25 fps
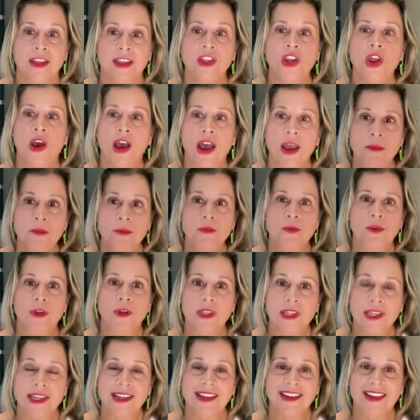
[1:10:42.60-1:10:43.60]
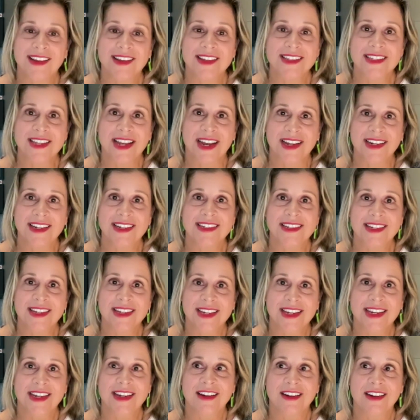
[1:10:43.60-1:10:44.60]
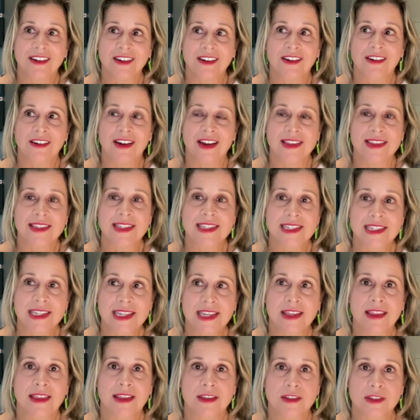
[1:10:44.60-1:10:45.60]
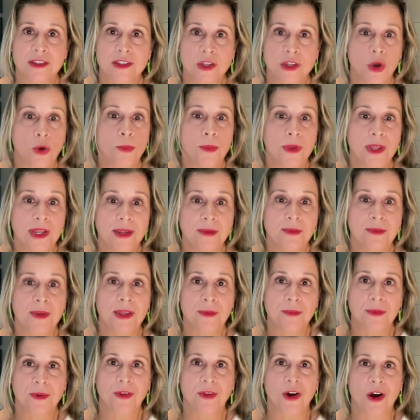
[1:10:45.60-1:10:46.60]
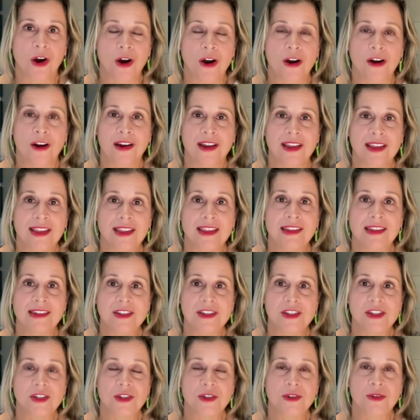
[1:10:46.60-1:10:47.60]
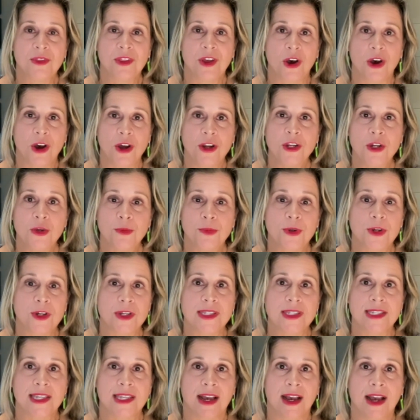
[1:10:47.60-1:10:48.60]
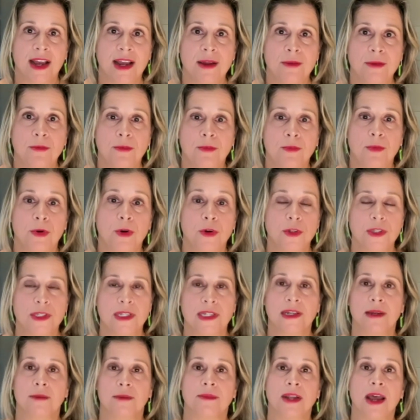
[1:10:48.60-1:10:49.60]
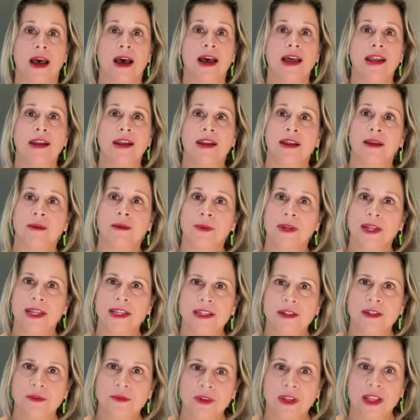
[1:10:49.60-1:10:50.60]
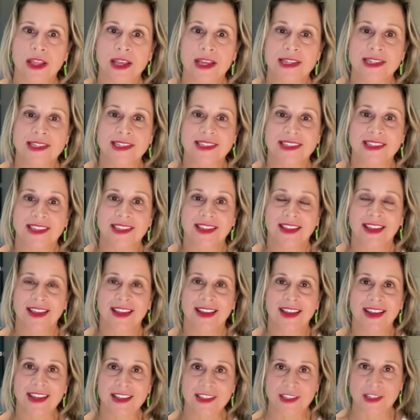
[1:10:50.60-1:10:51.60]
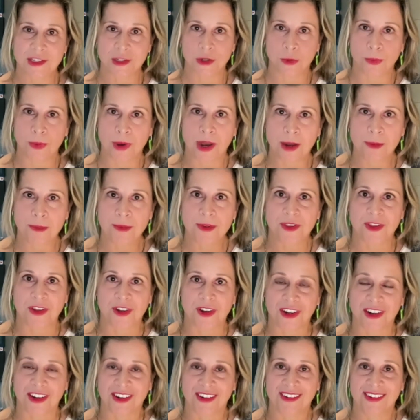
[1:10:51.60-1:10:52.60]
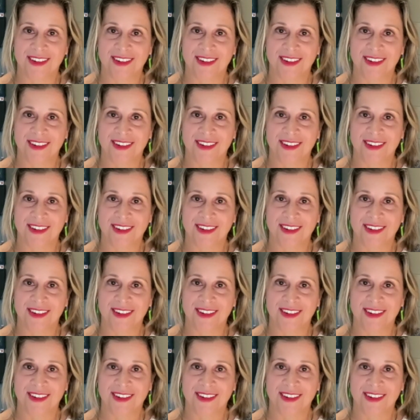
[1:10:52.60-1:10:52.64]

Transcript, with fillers: you know, I'm really excited to hear and see that so many people are into the audiobooks. I personally am not, but I didn't realize it's so popular.